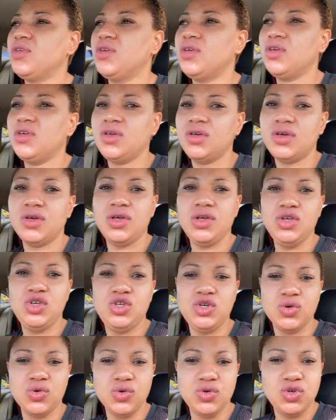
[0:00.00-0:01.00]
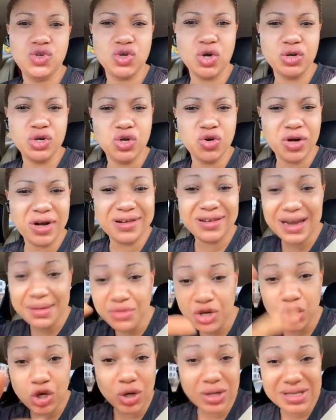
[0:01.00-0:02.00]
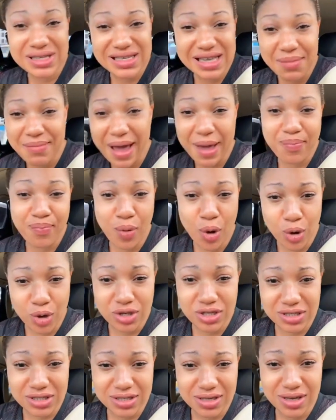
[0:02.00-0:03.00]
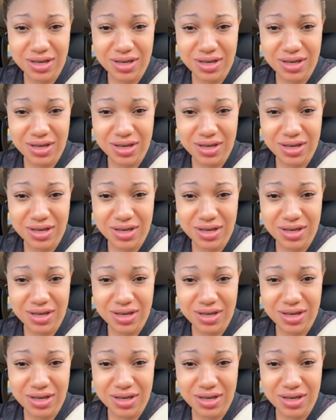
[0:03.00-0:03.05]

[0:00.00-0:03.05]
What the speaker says: you claim you don't see my posts, it's